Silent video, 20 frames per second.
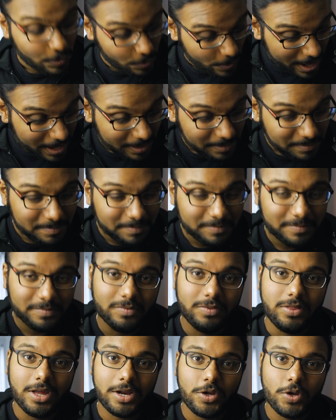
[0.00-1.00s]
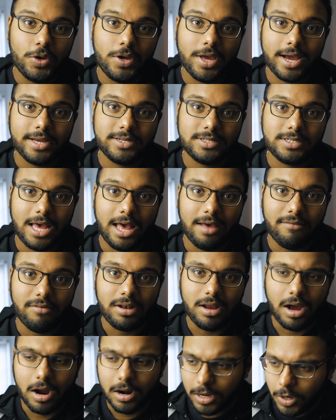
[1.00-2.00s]
Well, there you guys have
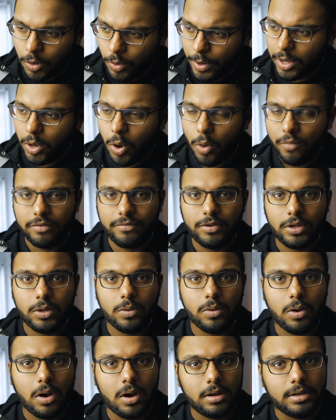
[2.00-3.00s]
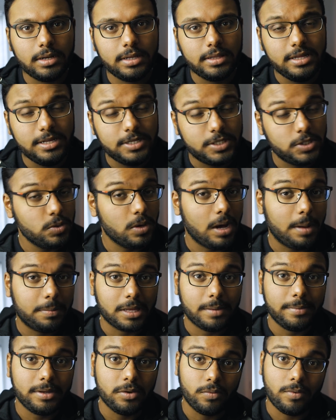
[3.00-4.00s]
it, our quick overview on these new
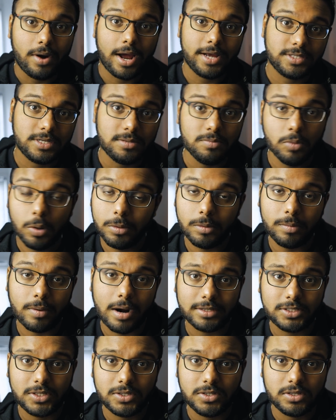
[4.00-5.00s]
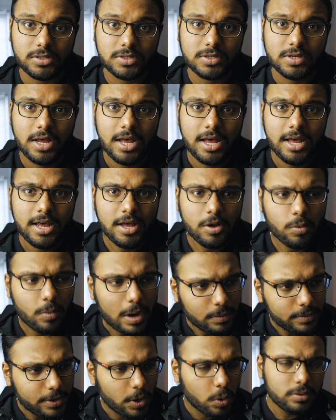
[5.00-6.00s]
upcoming Ryzen mobile processors.
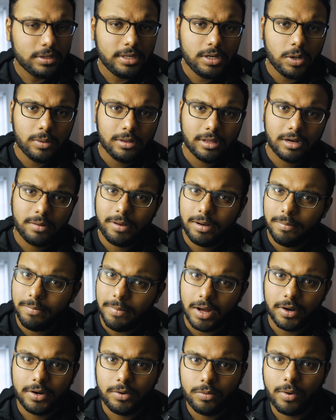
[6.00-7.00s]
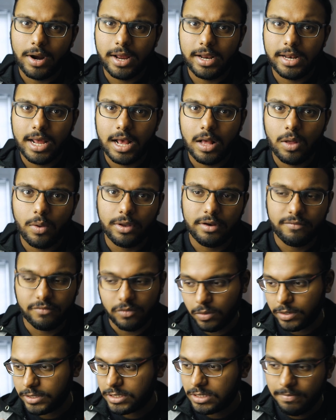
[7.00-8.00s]
While we only know a little bit about it right now, and of
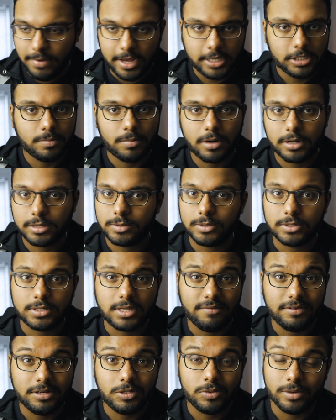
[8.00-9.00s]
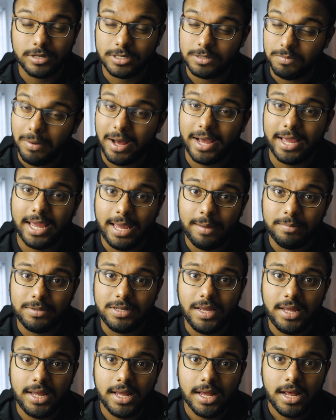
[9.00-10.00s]
course the benchmarks was given to us by
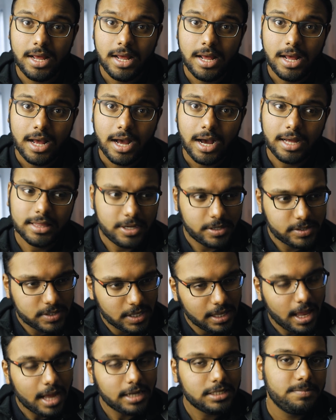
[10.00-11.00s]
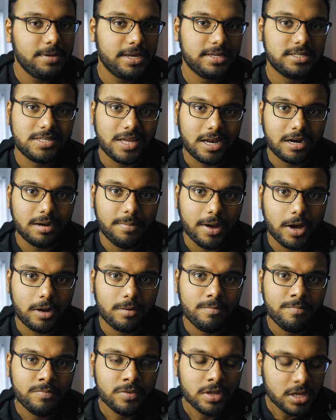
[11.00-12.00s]
AMD, uh, there's a lot to be excited
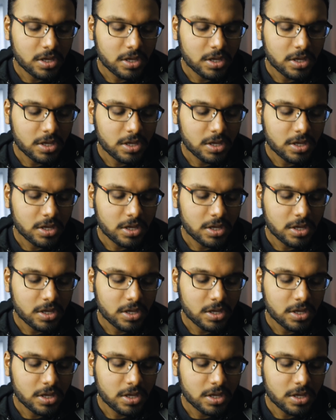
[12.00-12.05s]
about.